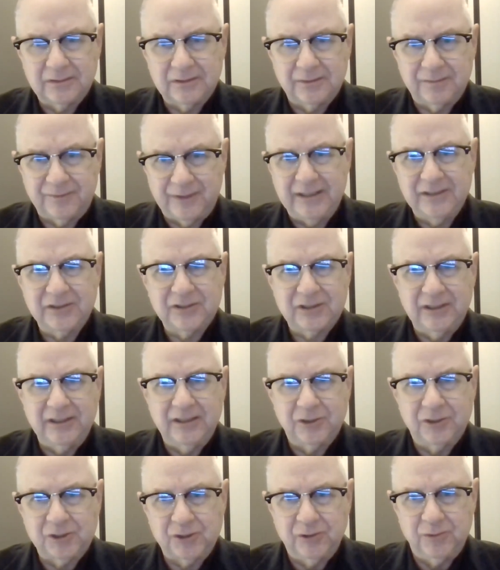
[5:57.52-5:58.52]
face the
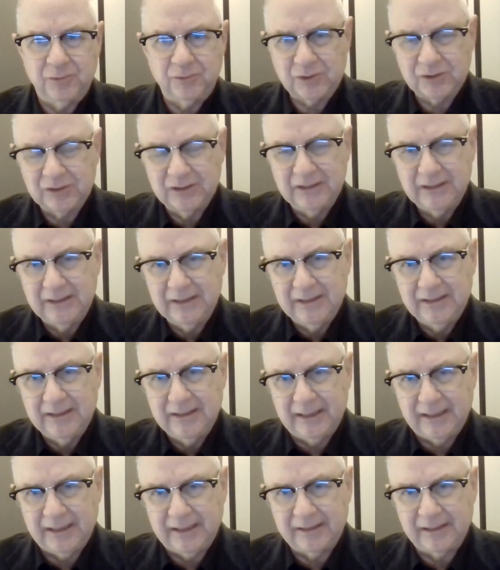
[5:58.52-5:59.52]
issues
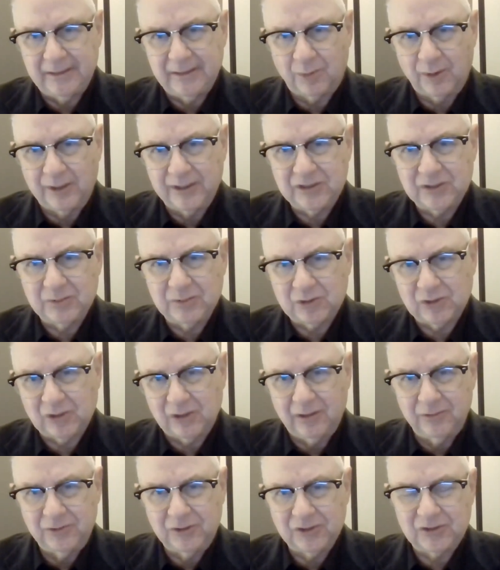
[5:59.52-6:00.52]
and then bring some
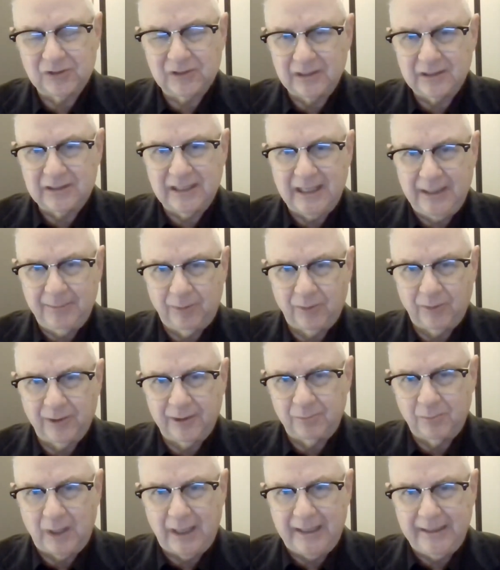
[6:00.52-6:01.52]
solutions to the table
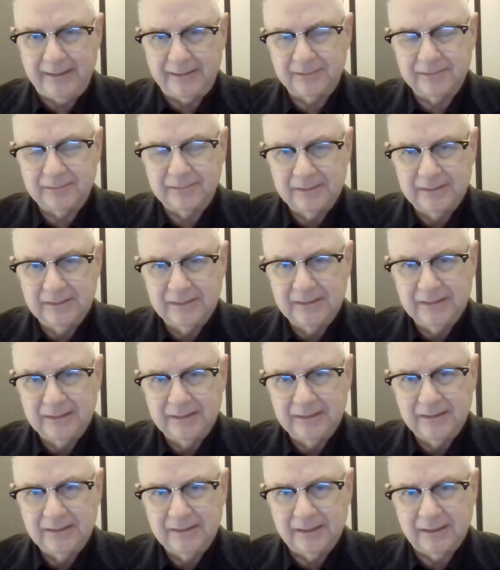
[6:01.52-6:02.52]
that might
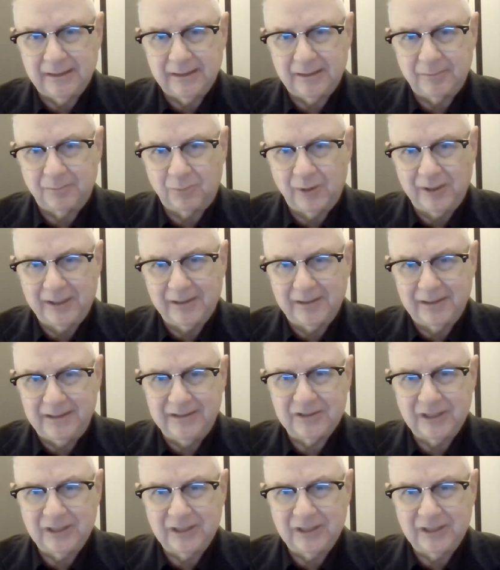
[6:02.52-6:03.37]
bring these